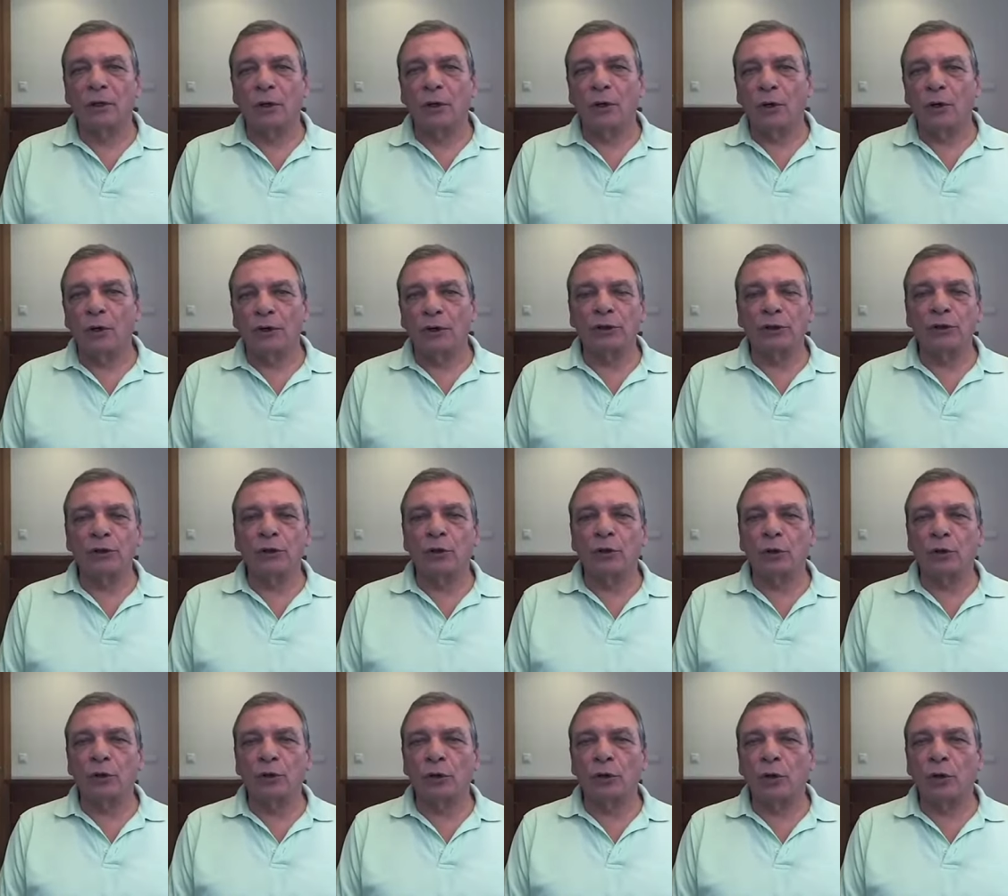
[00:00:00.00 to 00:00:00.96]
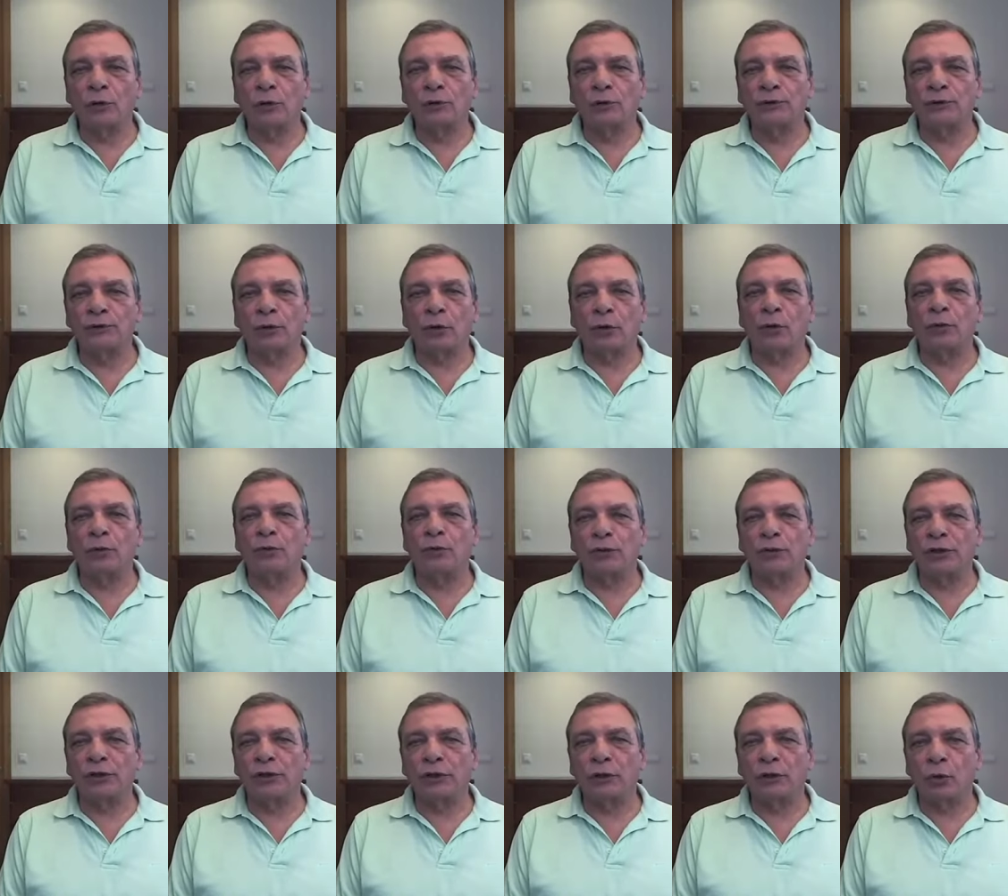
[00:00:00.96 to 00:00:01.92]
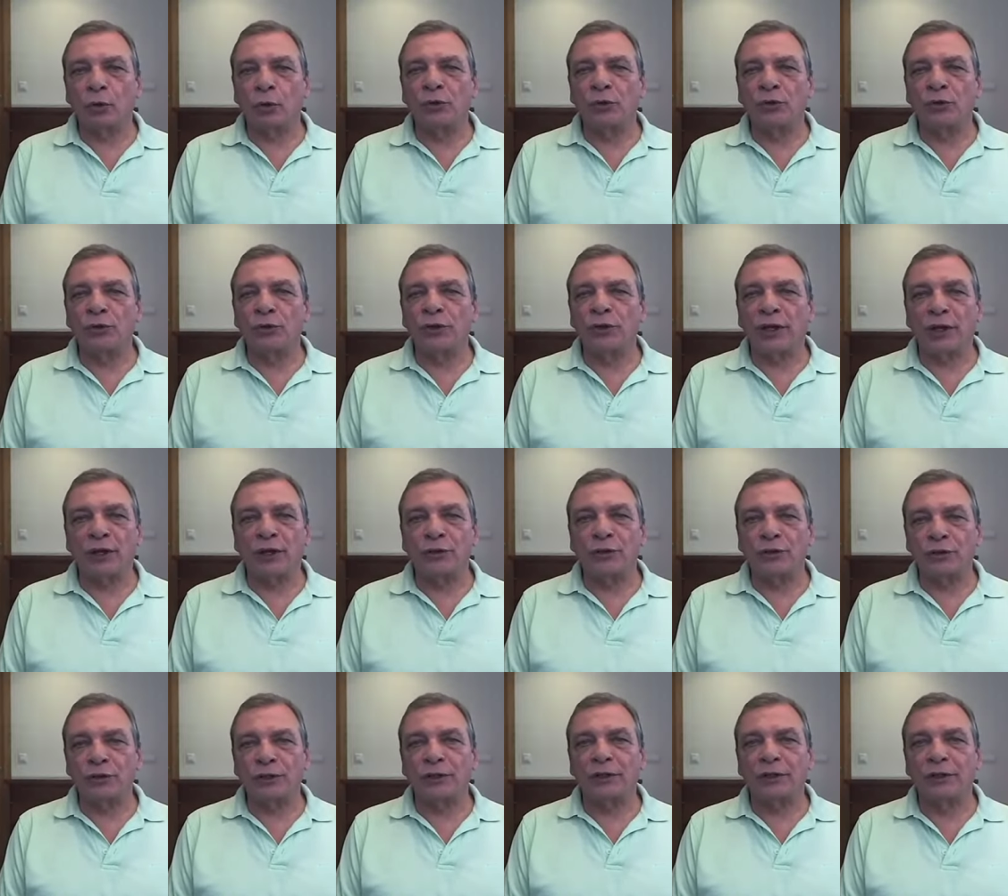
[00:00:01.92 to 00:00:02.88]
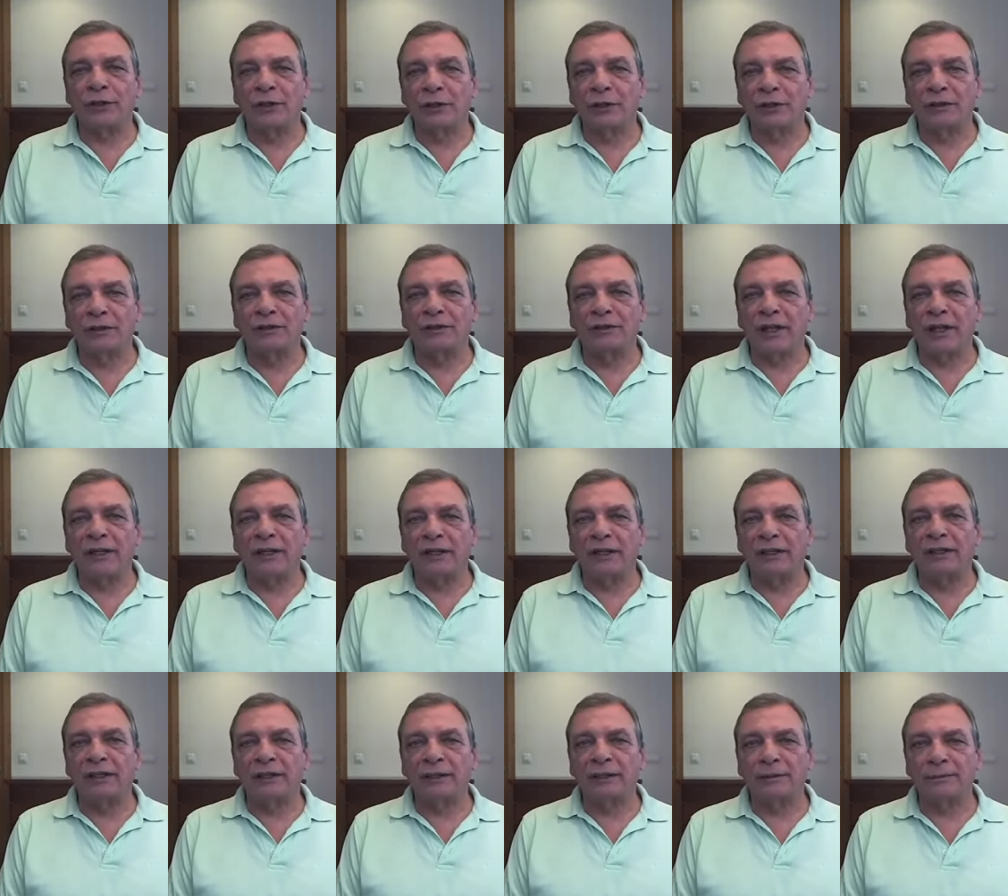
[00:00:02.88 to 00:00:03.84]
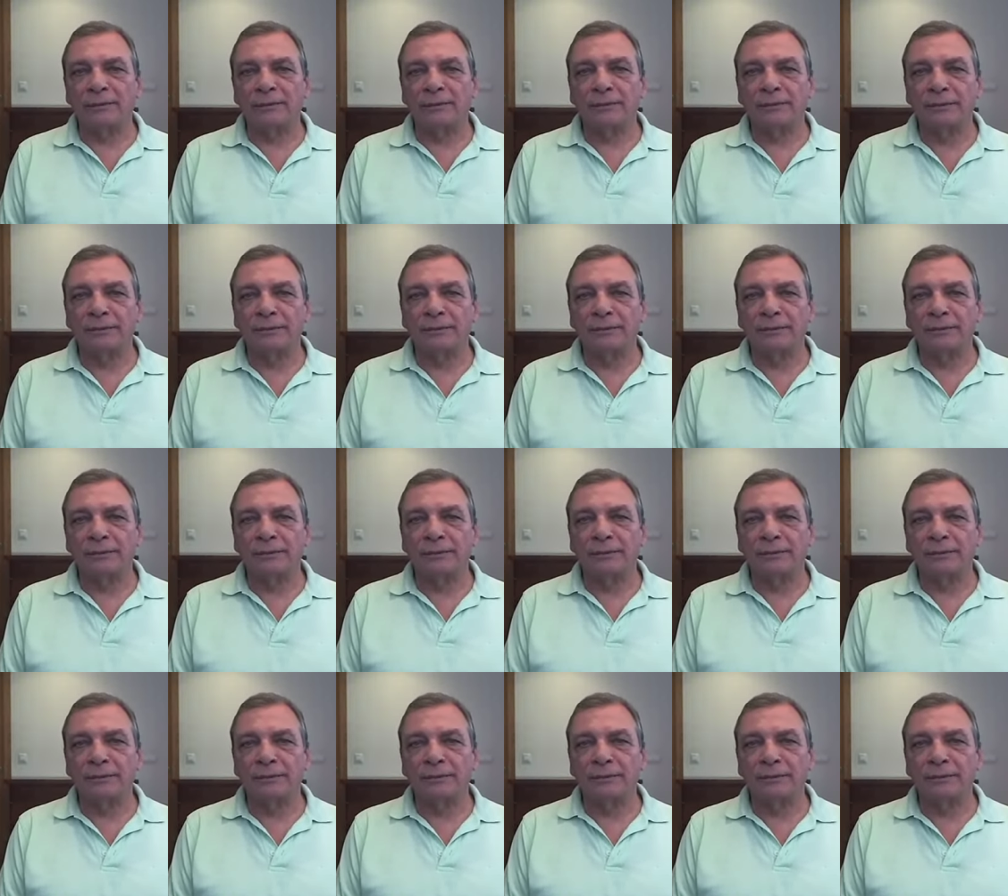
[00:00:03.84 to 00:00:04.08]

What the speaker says: or in close communication daily.